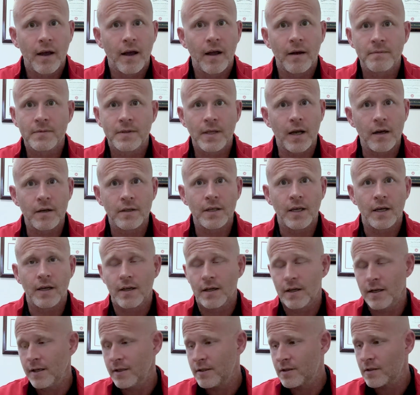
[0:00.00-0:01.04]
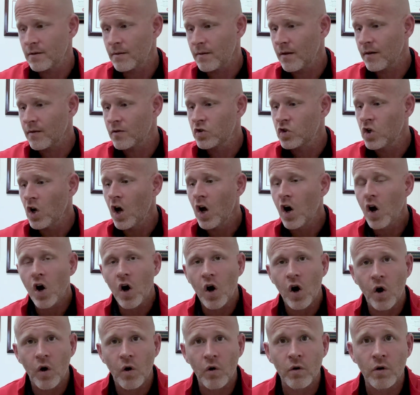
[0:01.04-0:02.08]
I'm telling you, it's
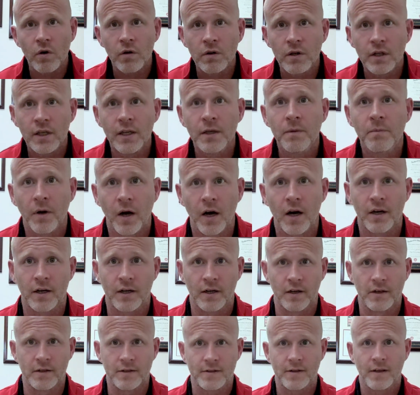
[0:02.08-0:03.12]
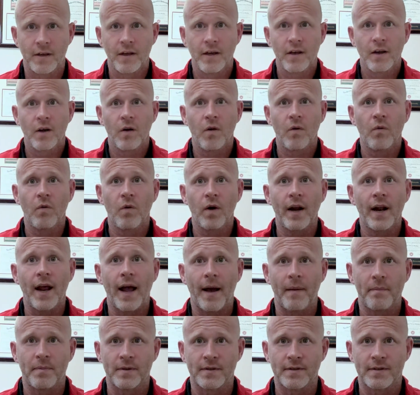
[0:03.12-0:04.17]
totally bonkers what
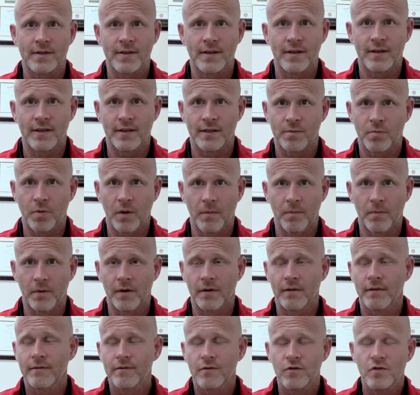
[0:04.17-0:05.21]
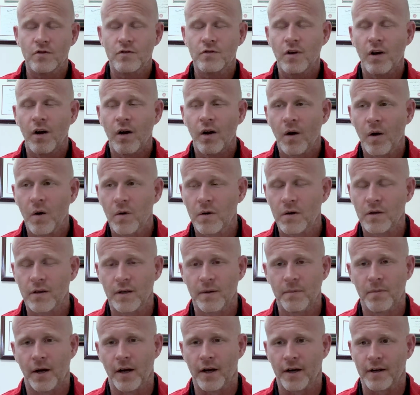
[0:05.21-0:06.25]
happens to these people. Totally
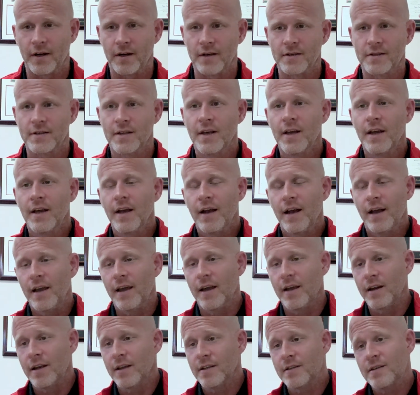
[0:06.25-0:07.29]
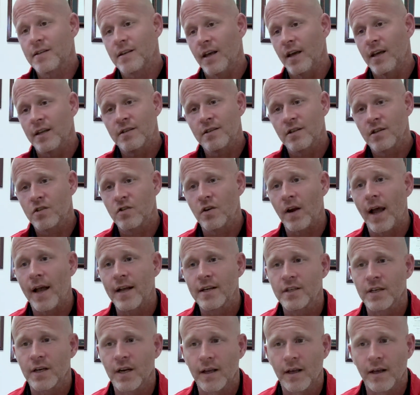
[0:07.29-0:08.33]
bonkers. And it's a
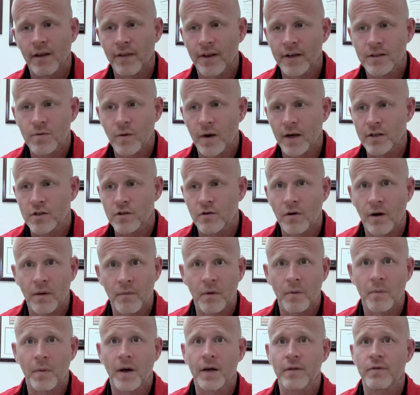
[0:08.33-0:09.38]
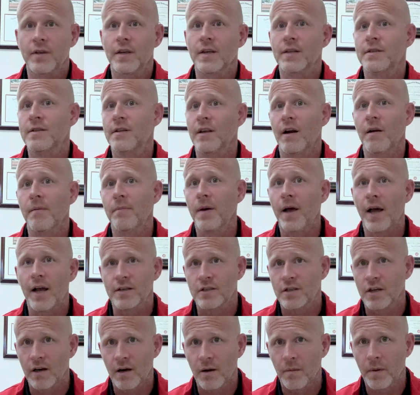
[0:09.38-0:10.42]
tragedy, and that's why I scream about this and I'm
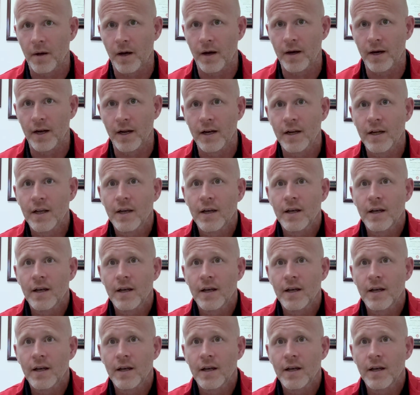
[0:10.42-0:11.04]
passionate about it,